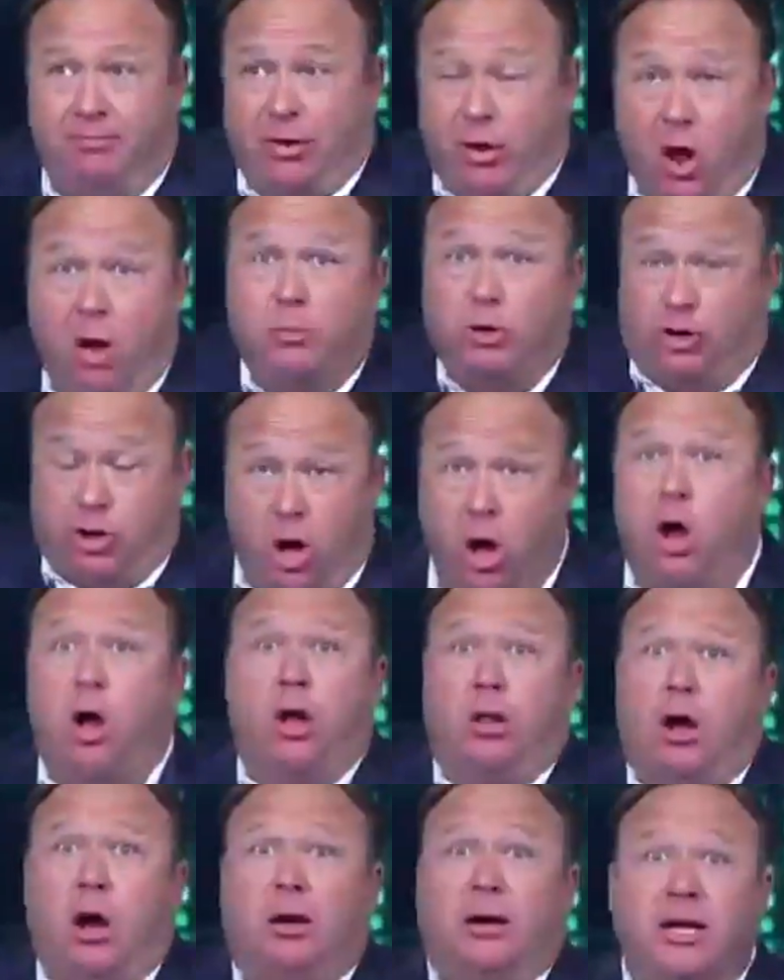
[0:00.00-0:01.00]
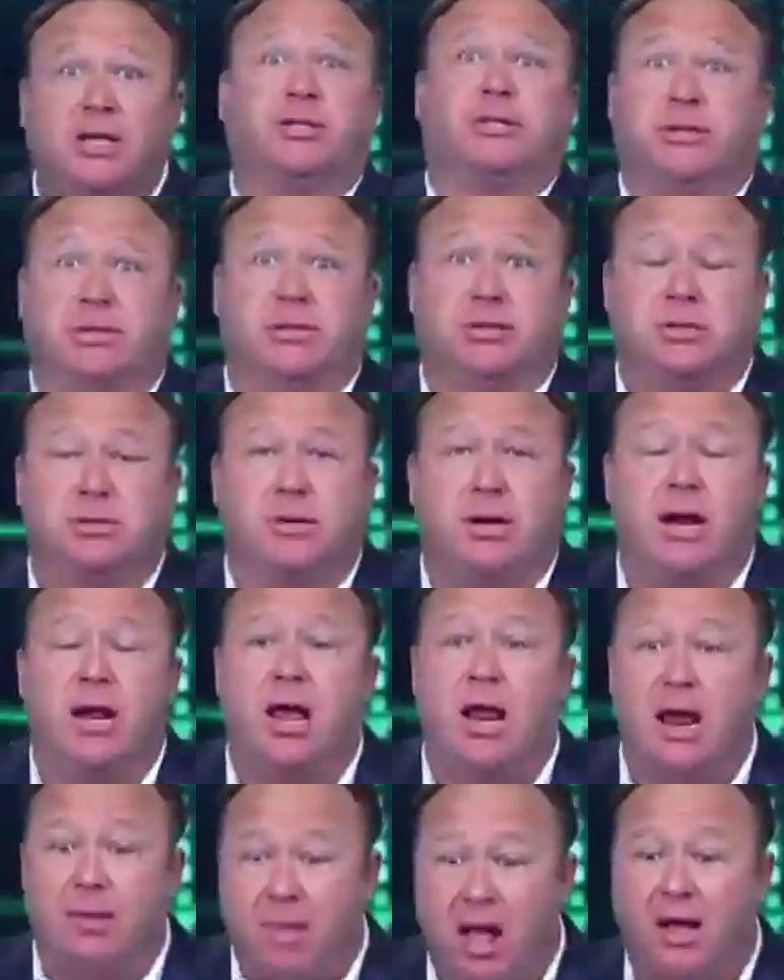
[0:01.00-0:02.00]
they're almost all our listeners.
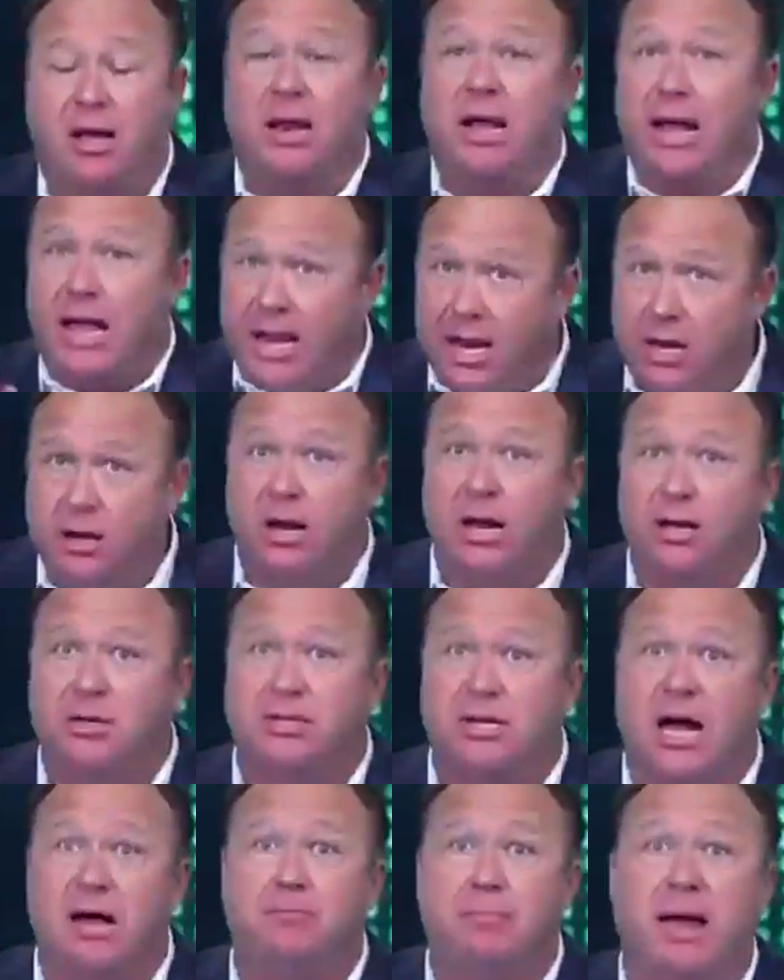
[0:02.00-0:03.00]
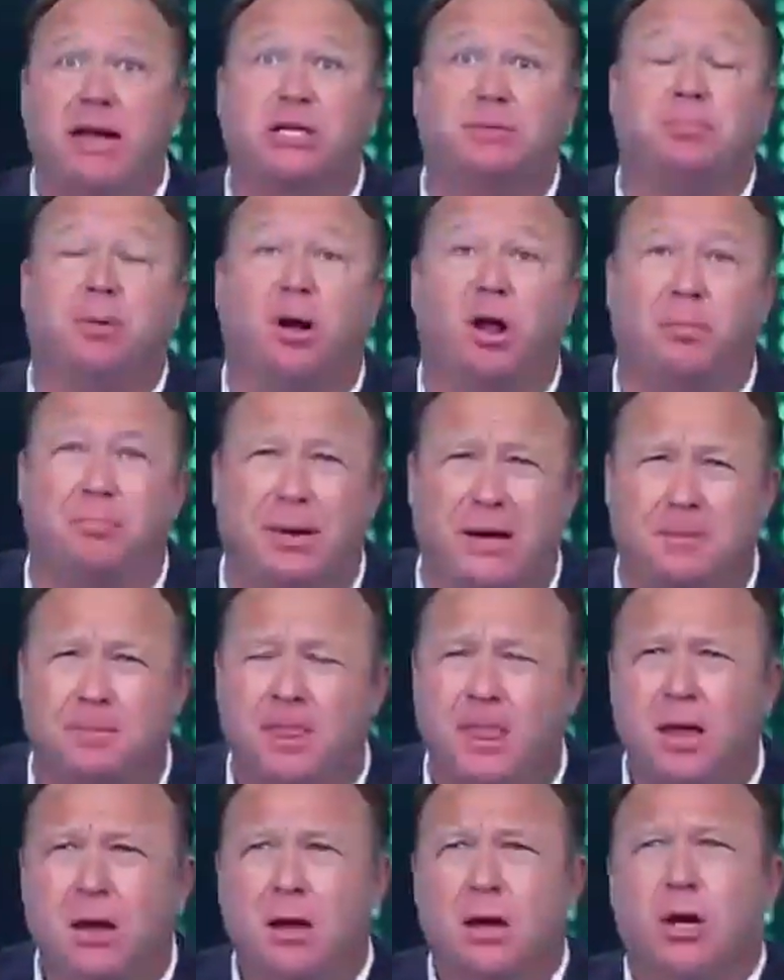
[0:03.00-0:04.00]
And I'm not going to get into inside baseball, but